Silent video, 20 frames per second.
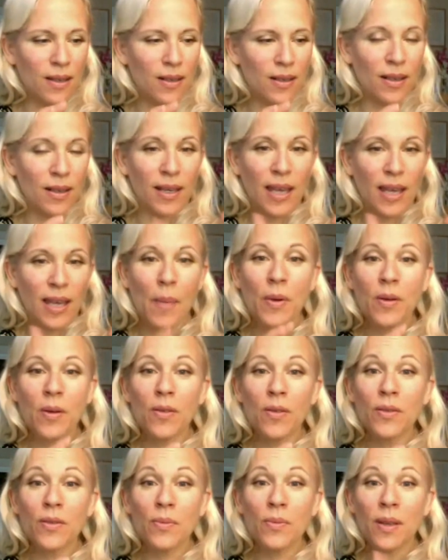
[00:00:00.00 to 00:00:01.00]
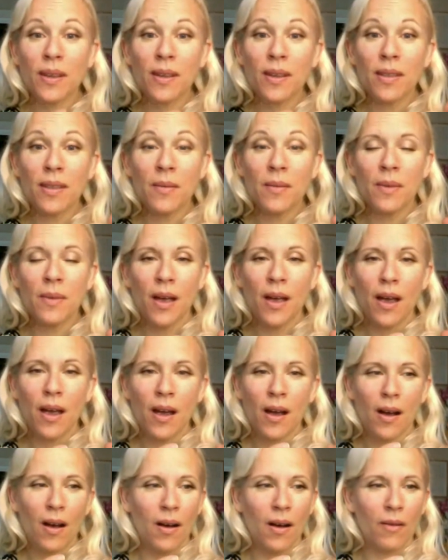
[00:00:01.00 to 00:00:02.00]
the chemicals within them
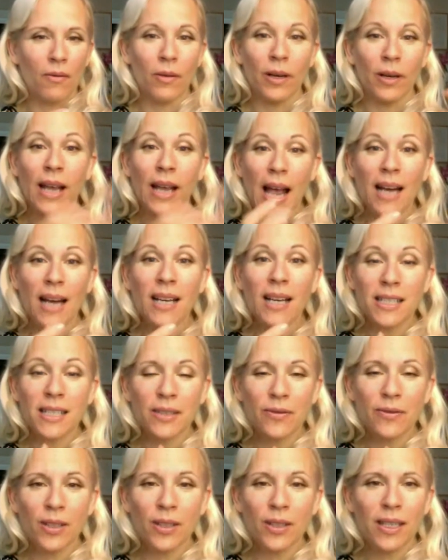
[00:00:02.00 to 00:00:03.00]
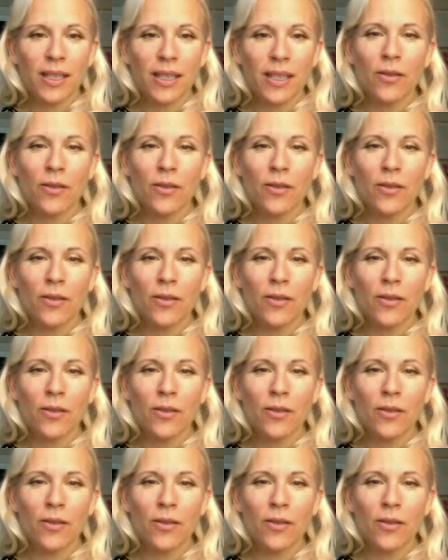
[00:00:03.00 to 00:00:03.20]
react differently.